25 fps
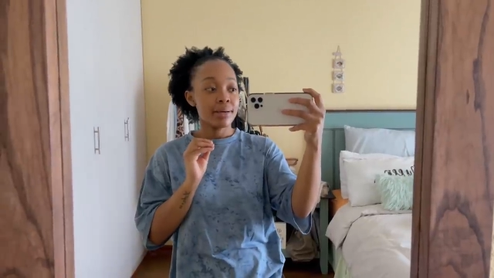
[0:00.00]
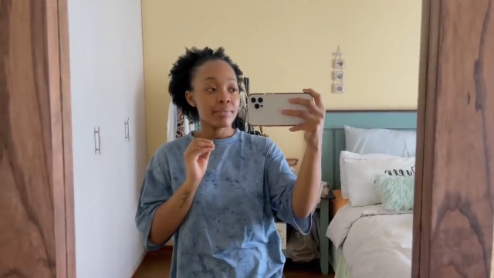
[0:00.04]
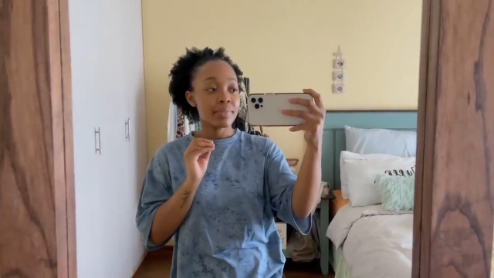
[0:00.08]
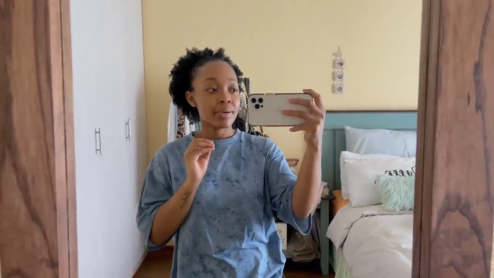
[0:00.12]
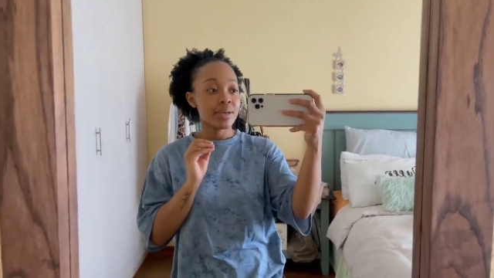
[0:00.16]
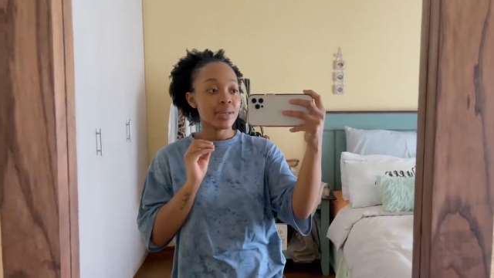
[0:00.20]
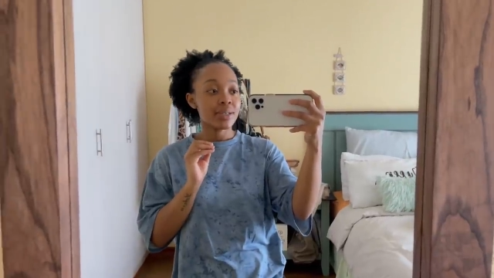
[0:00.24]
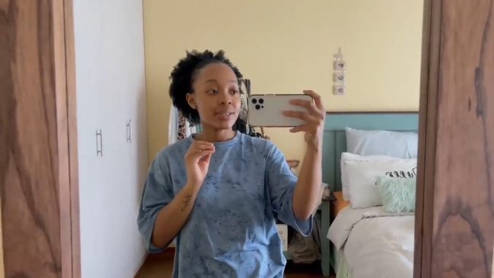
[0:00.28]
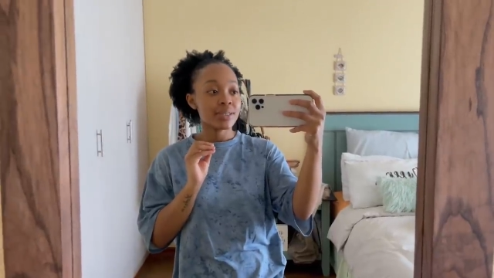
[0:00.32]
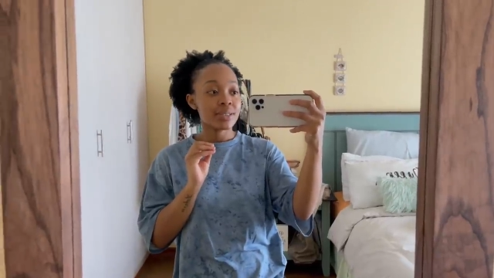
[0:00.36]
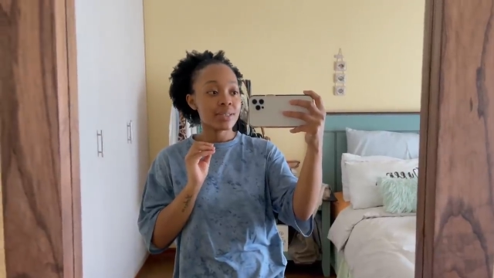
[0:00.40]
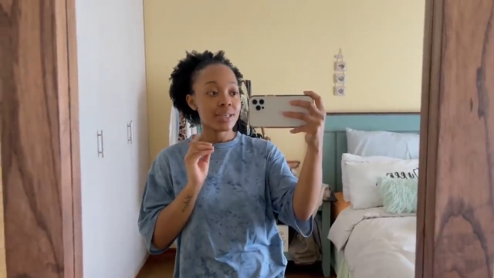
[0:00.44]

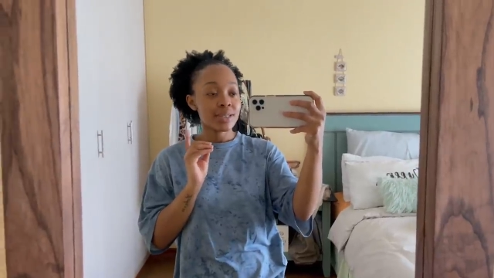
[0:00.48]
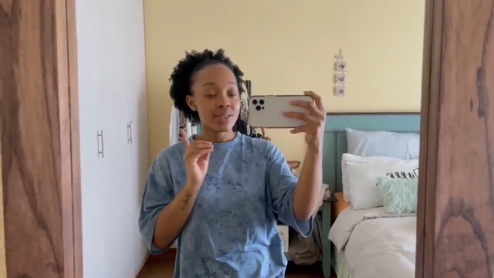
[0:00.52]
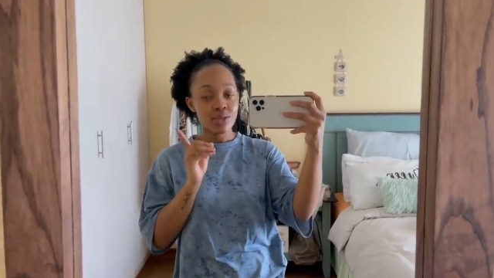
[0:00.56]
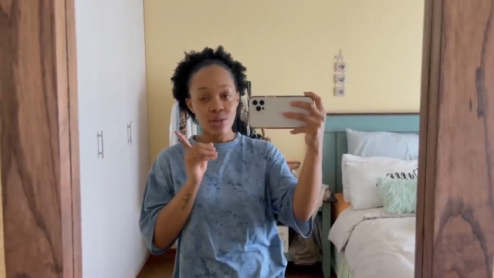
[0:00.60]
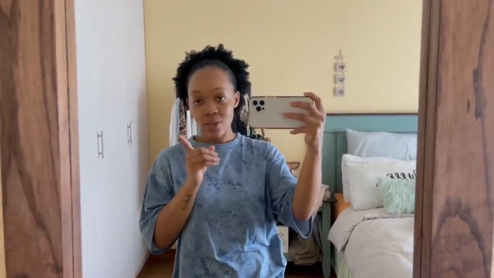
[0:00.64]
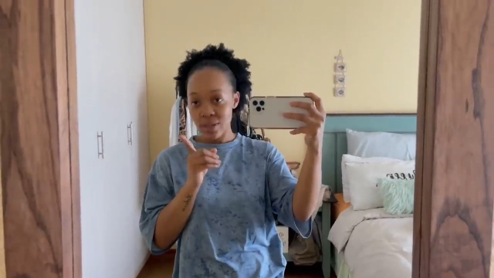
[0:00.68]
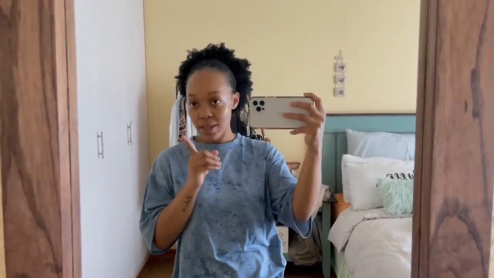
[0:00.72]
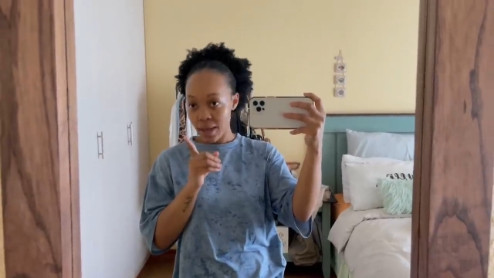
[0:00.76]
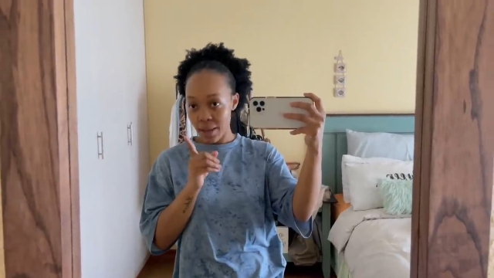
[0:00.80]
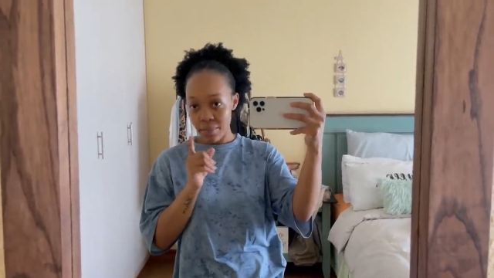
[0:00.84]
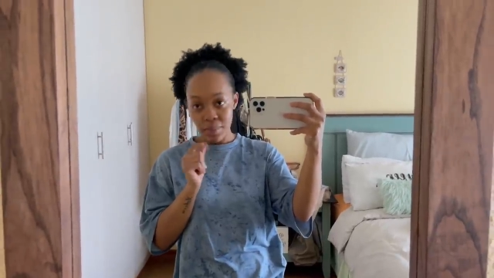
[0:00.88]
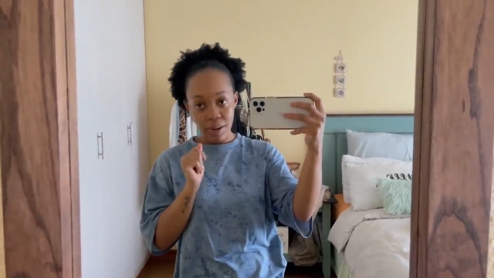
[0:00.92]
Because that's
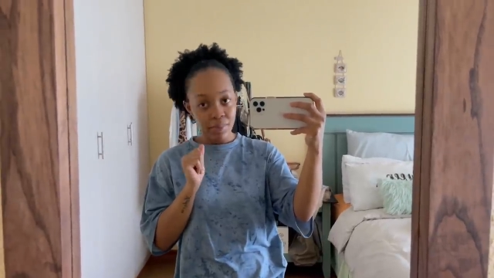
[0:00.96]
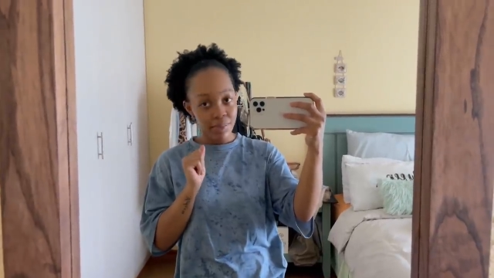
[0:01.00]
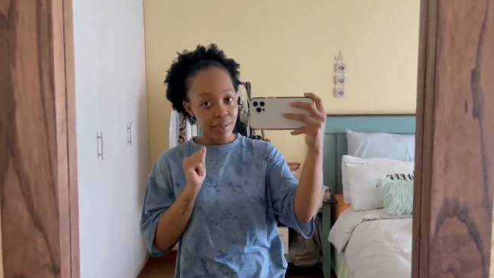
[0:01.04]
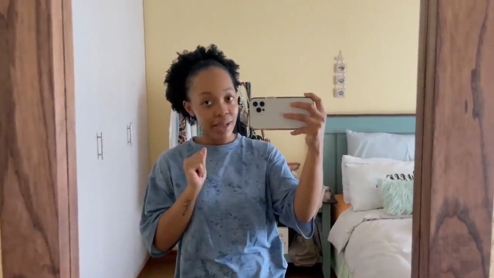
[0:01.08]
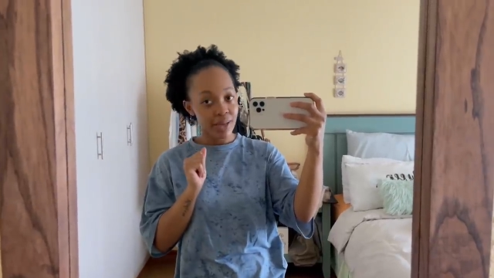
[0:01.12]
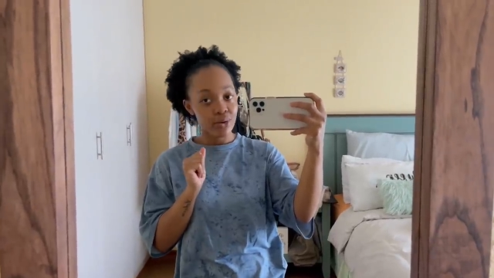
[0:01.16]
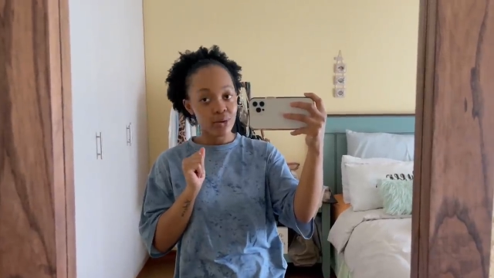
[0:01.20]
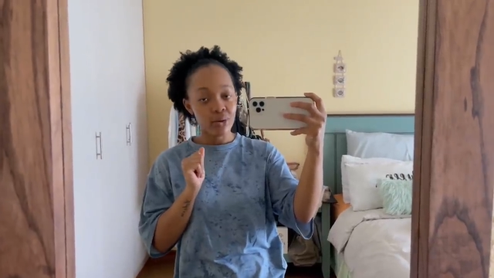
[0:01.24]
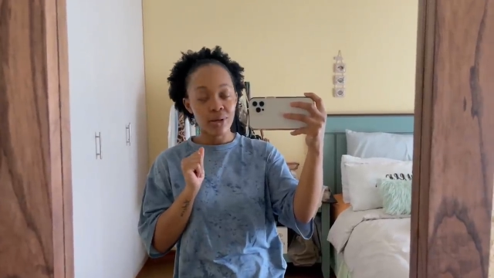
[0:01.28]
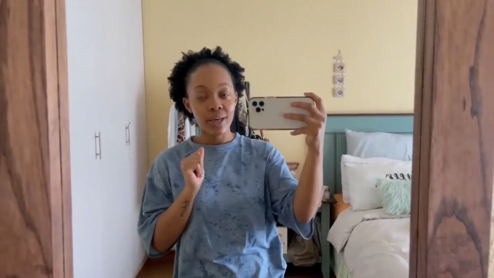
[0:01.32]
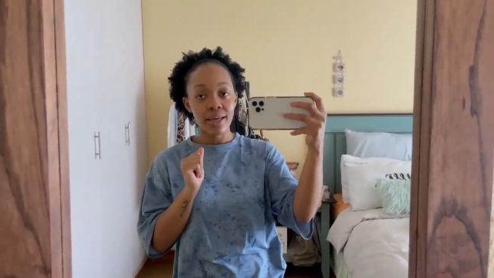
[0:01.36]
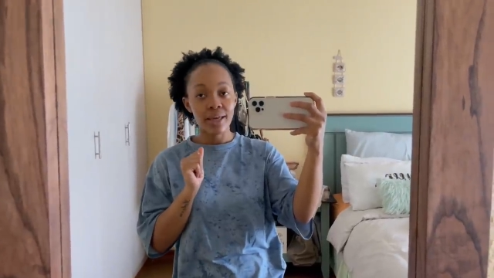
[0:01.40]
what camera I
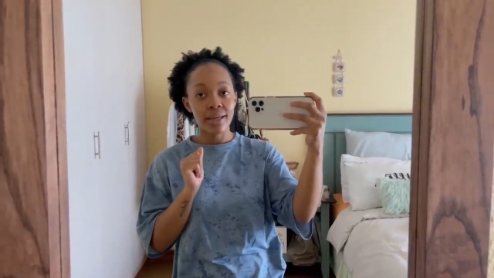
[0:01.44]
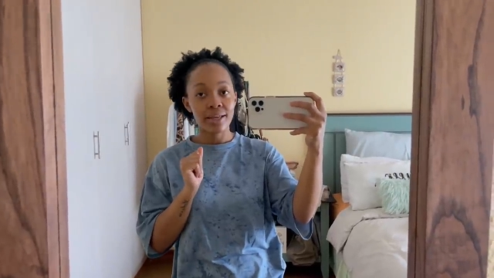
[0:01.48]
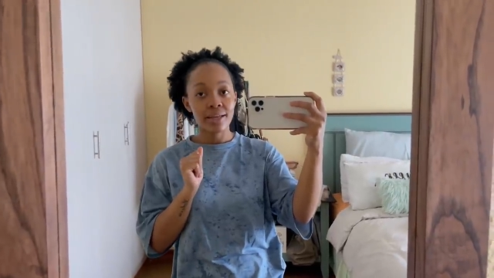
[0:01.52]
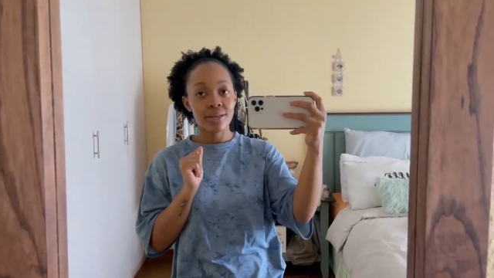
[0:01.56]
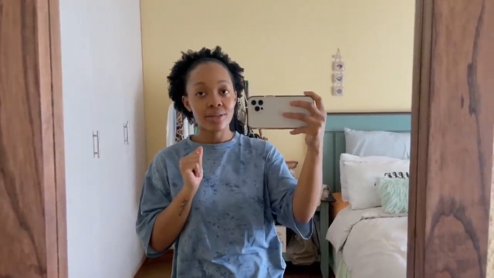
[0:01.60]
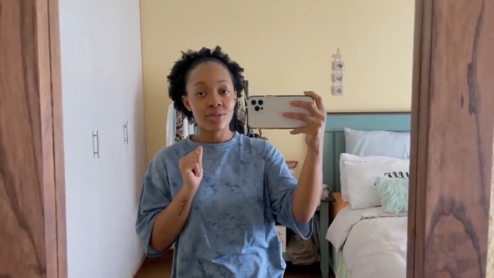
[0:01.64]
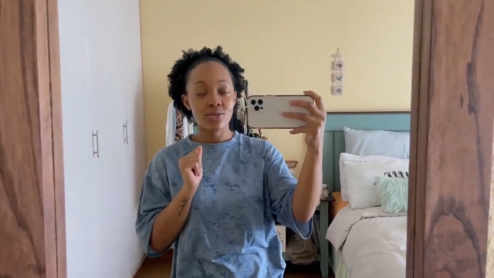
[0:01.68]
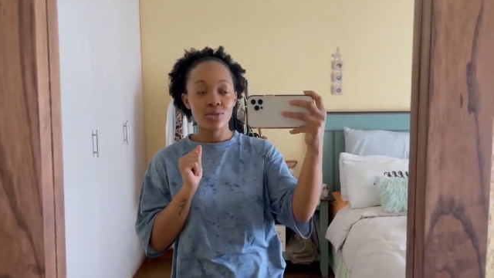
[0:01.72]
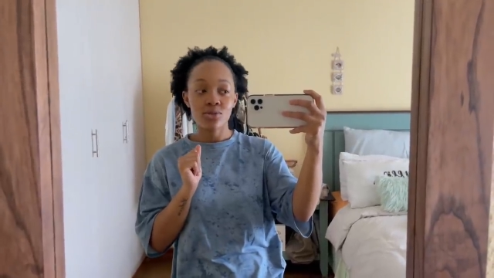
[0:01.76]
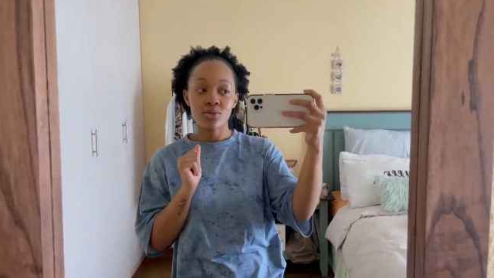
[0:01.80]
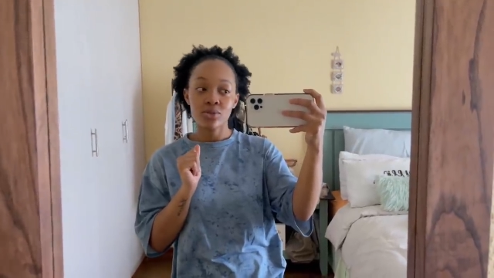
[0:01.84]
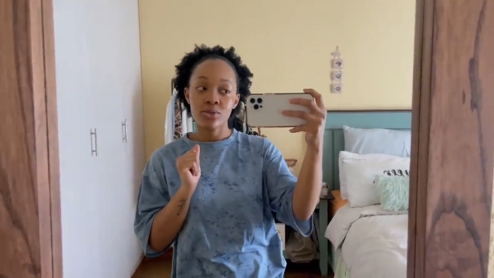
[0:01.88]
planned on
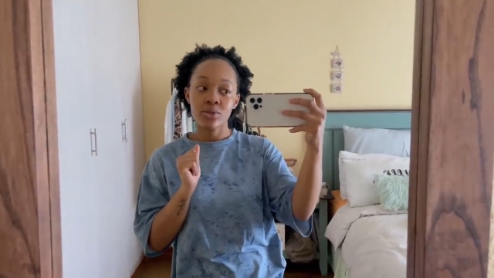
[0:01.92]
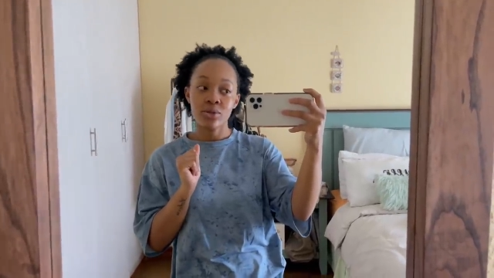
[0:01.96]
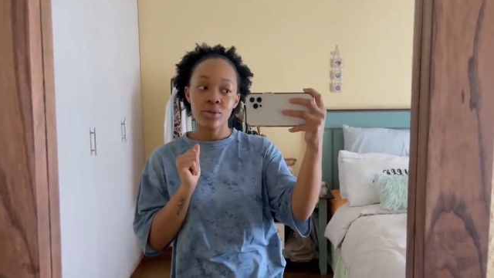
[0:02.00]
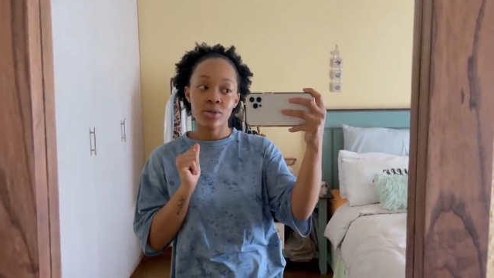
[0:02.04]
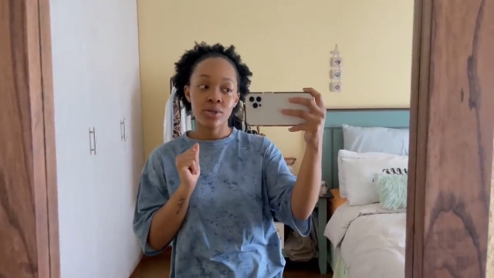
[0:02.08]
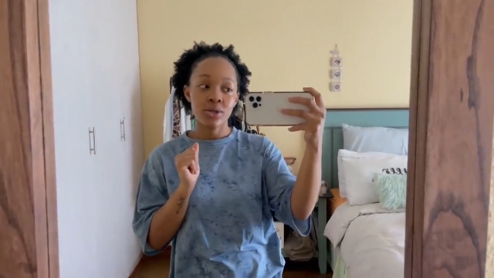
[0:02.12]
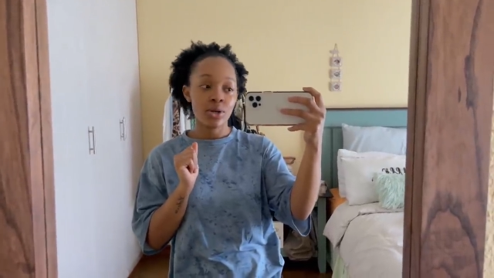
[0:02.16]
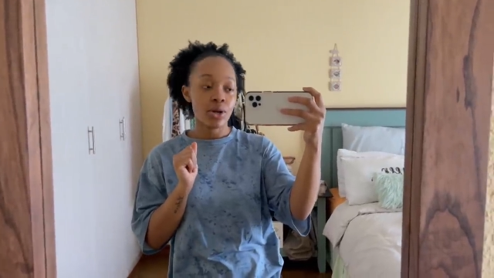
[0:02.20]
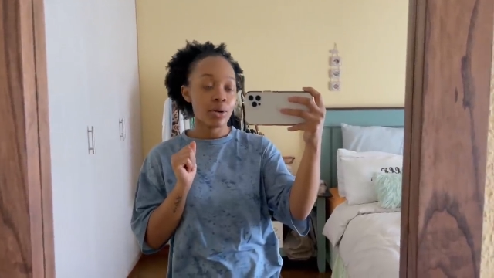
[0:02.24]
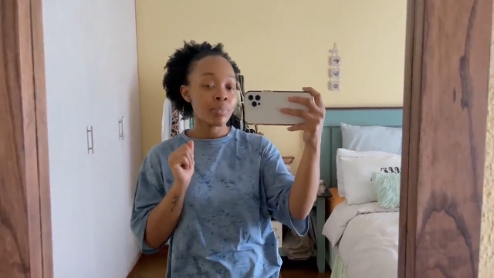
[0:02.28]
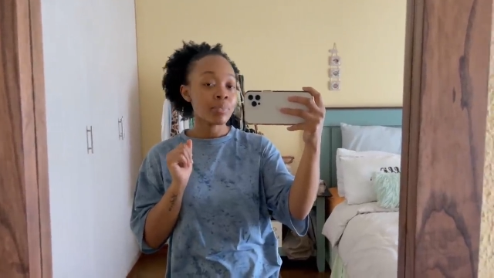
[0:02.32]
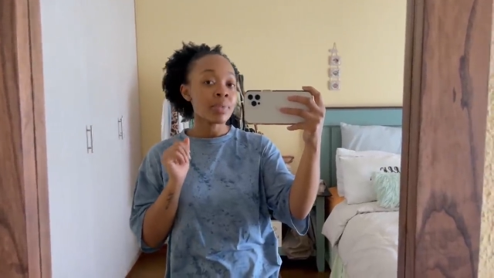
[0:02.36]
getting. So
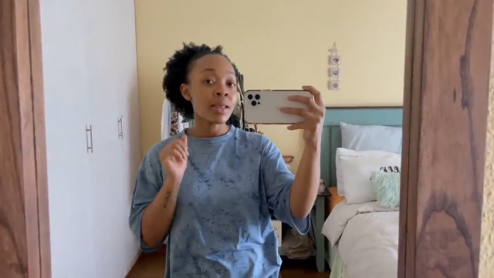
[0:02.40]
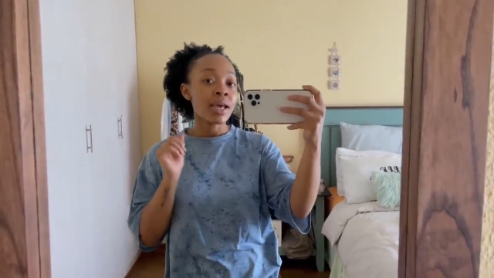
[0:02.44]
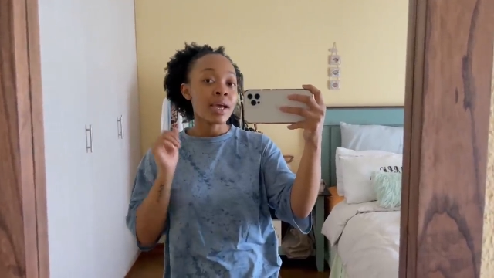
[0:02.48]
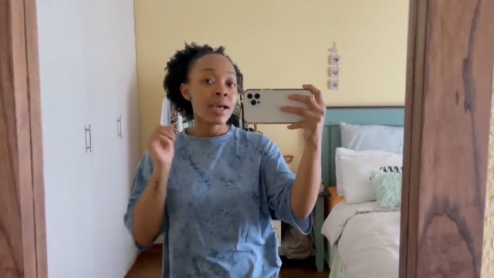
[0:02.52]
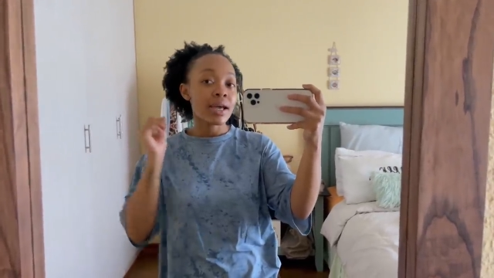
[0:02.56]
yeah.